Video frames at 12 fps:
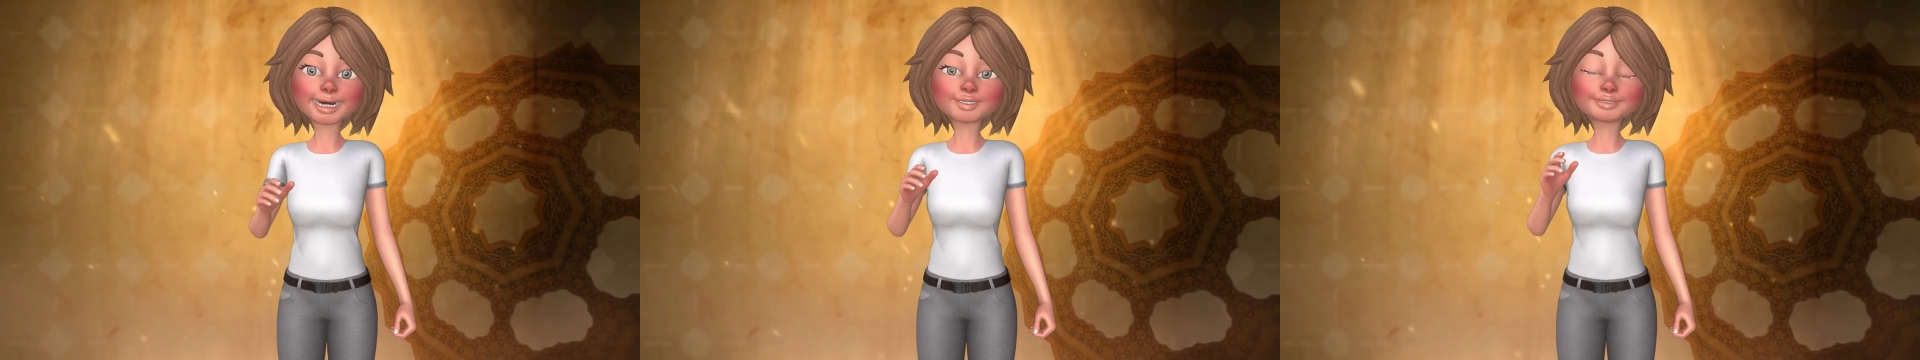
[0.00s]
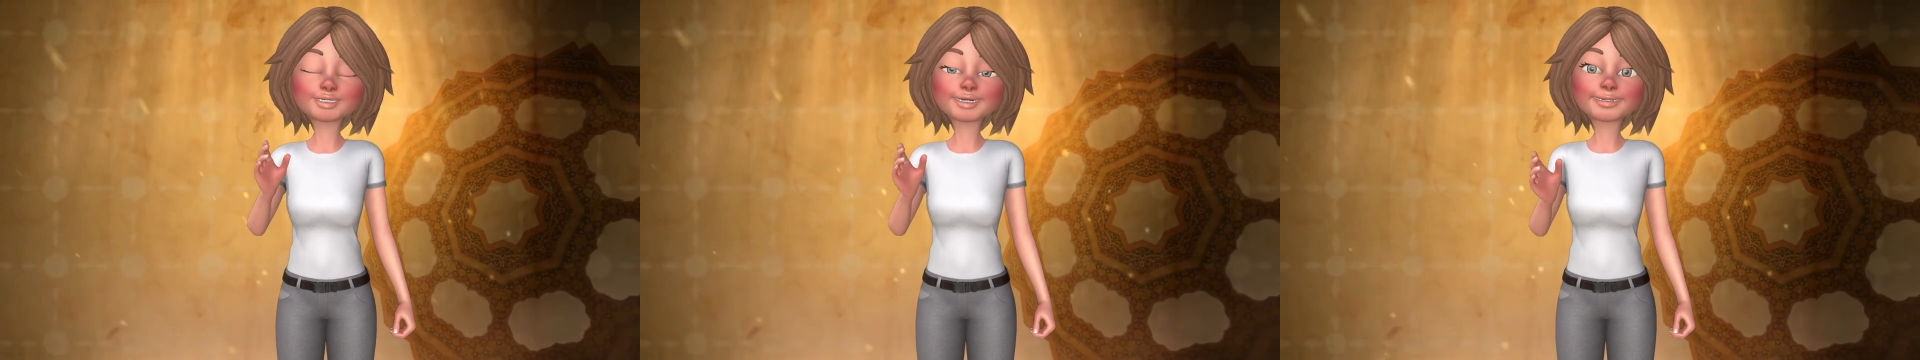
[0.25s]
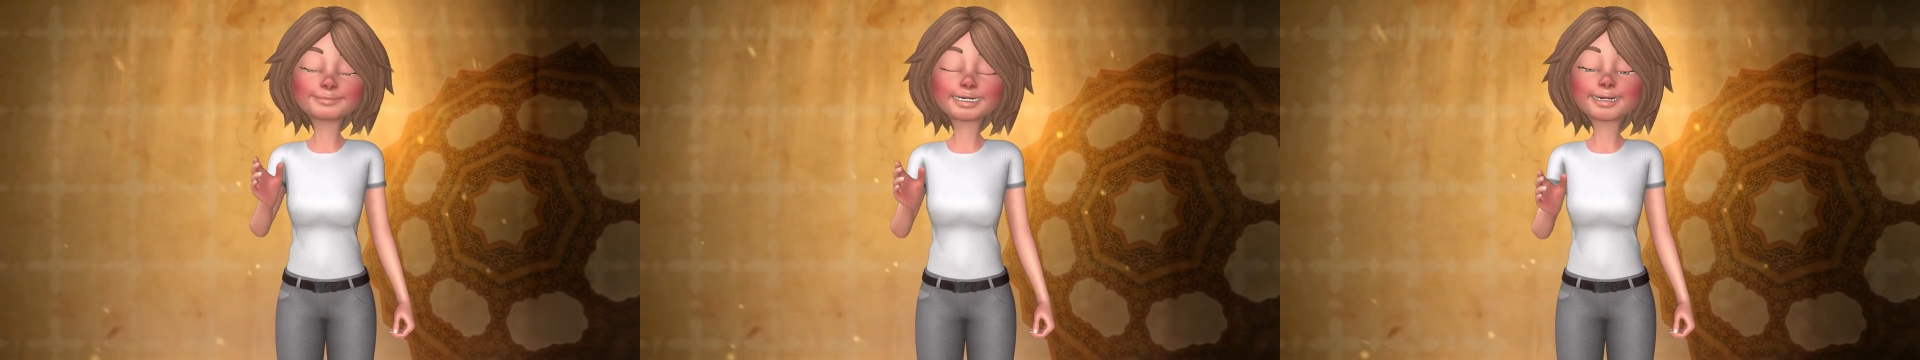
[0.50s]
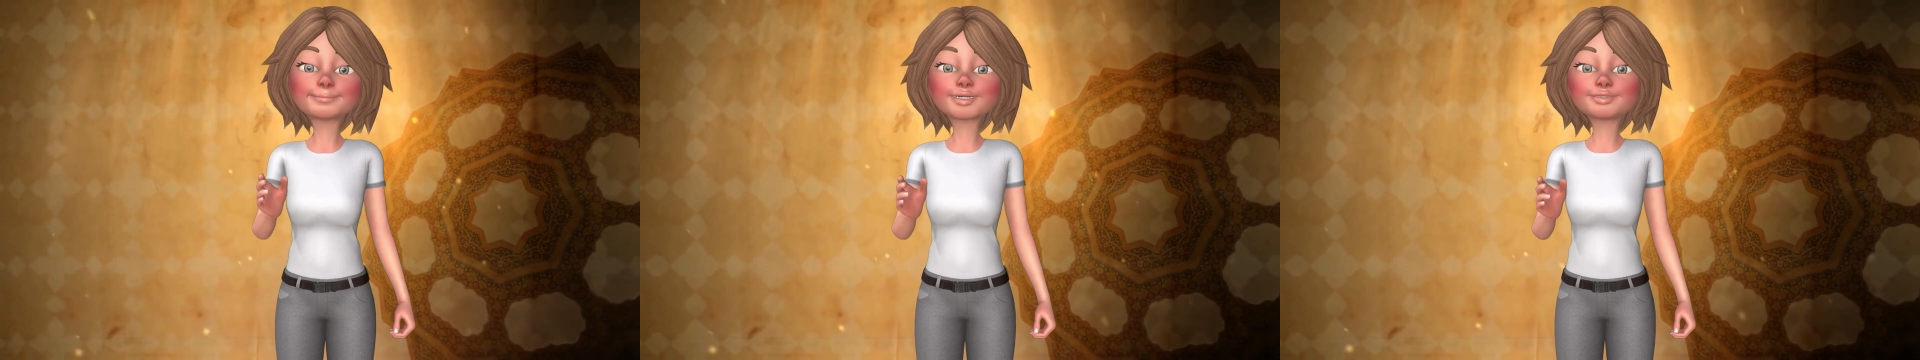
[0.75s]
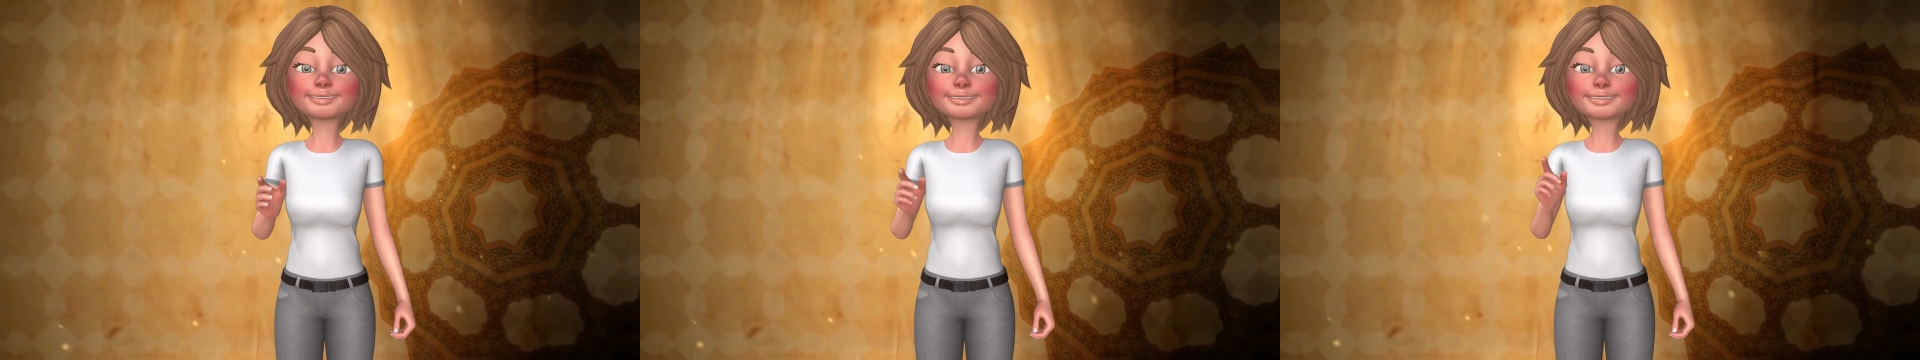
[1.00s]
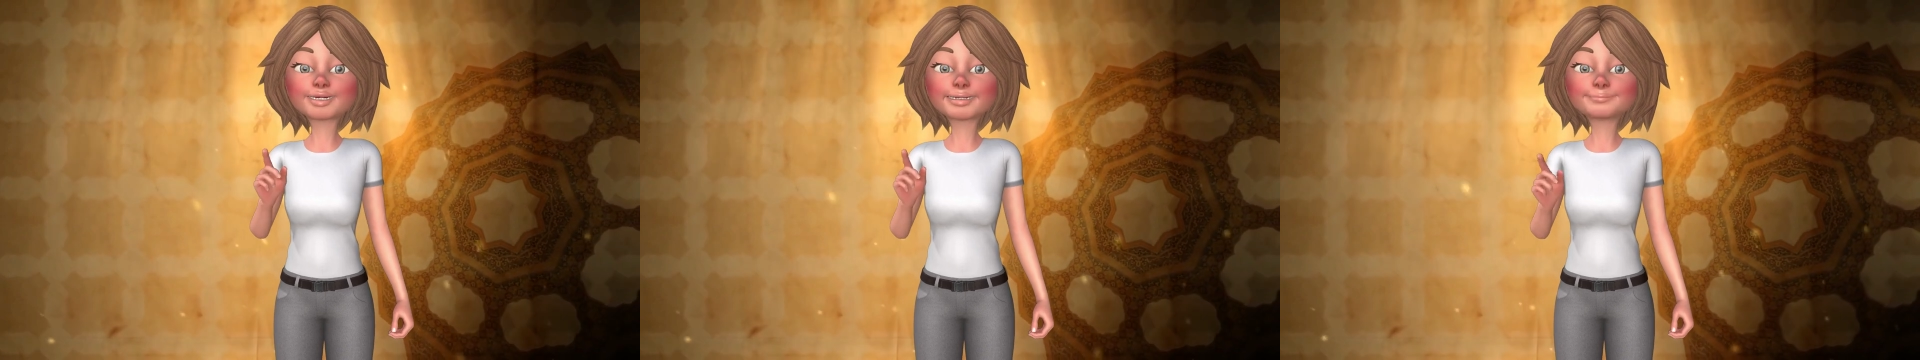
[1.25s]
After days of
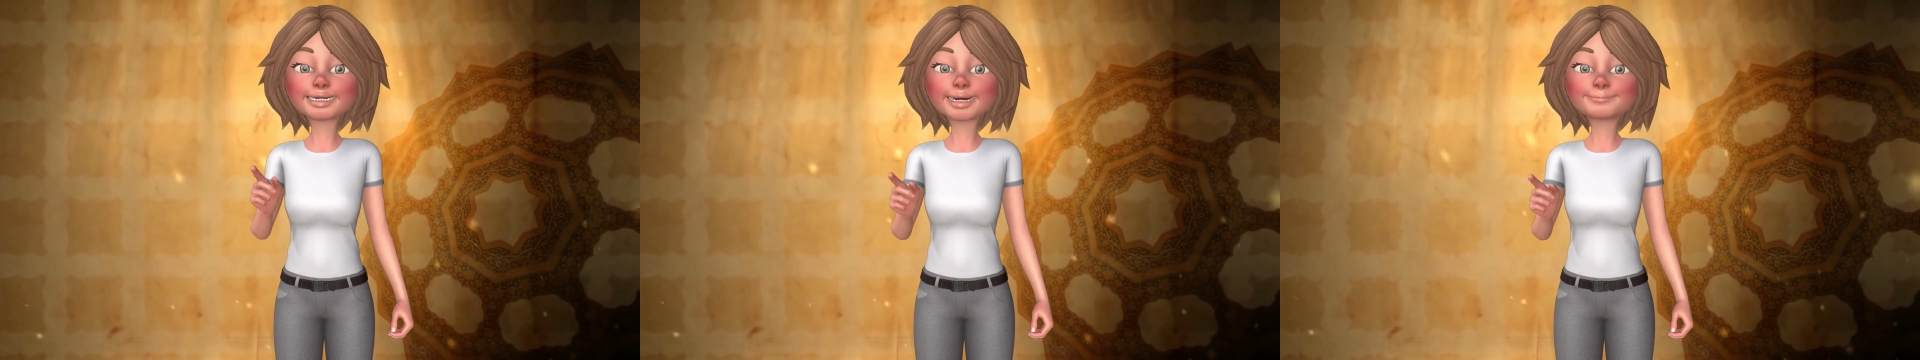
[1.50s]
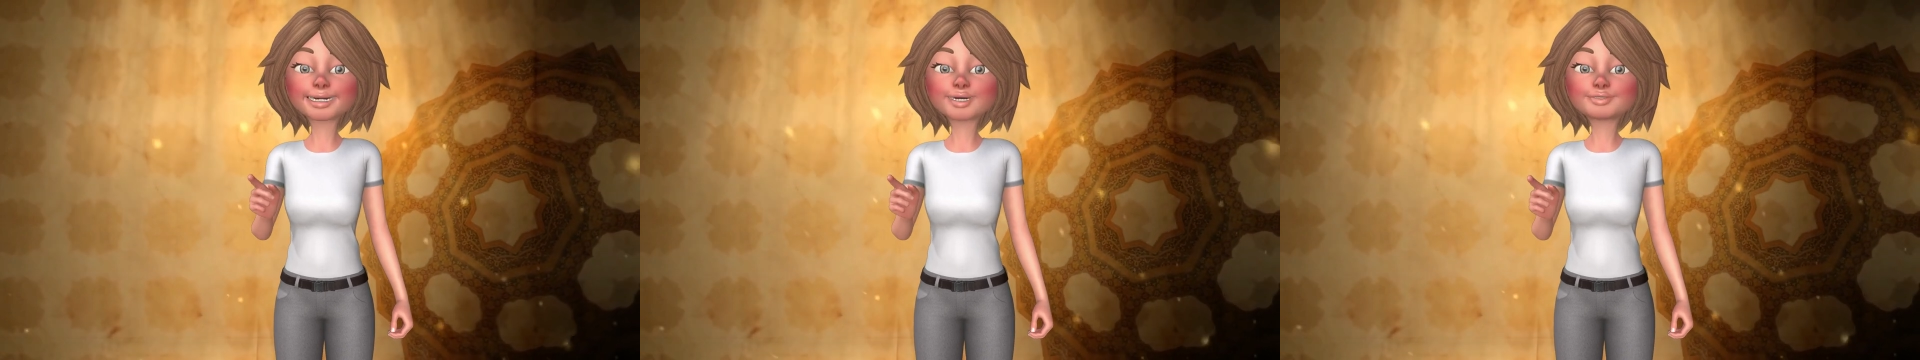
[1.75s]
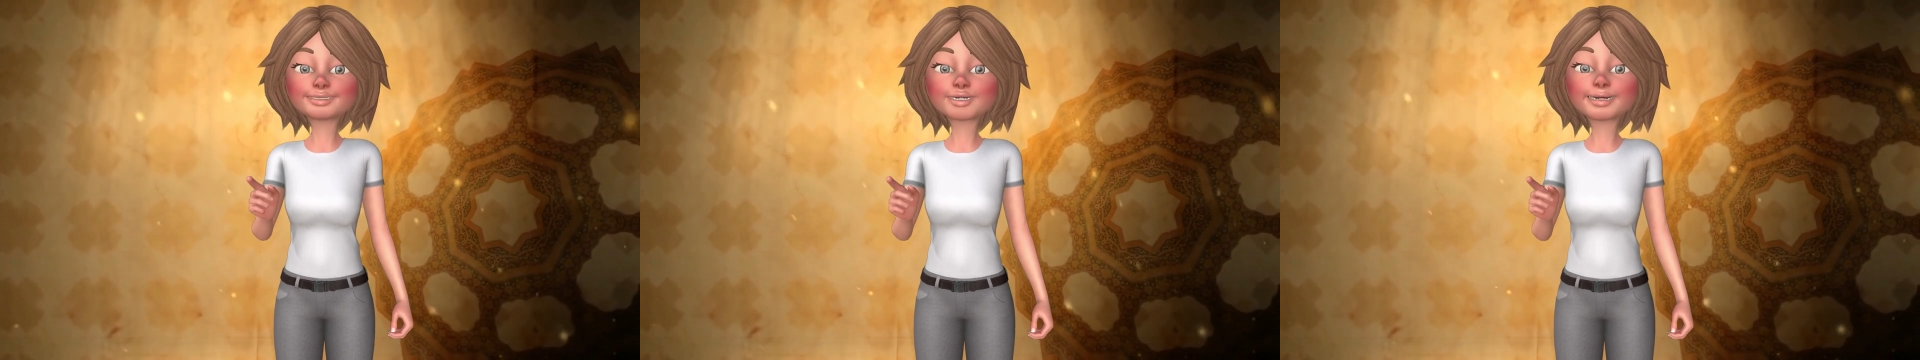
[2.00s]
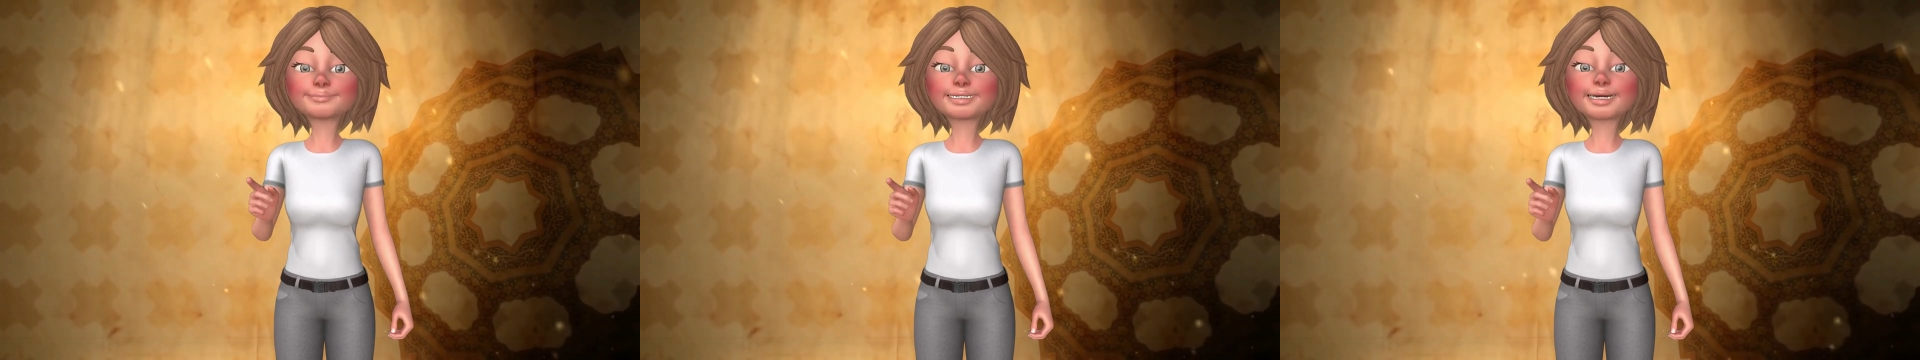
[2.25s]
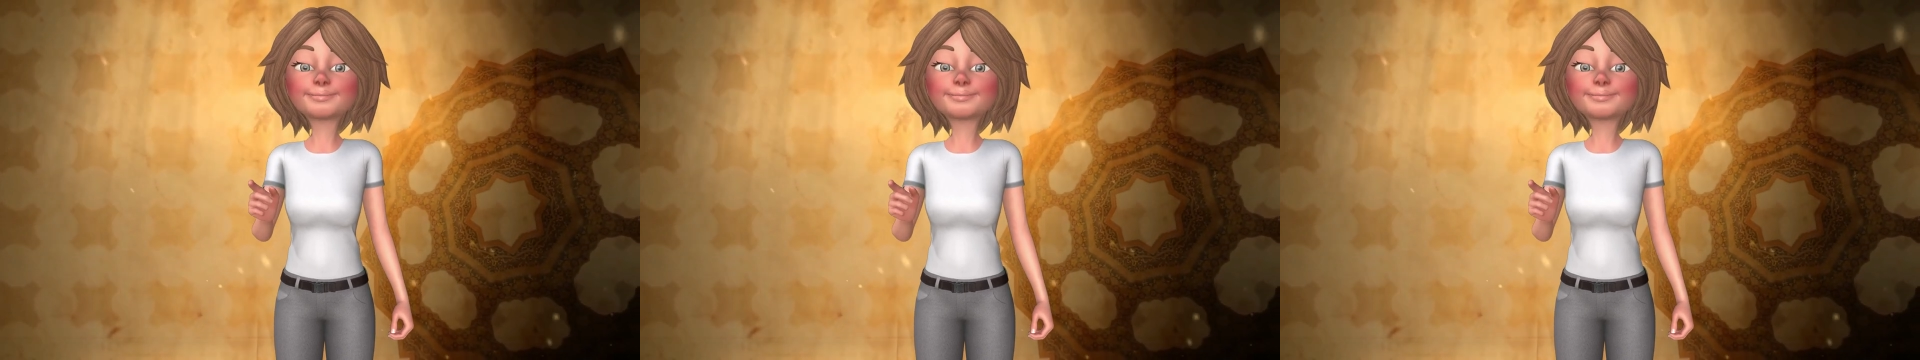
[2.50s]
travel, the caravan arrived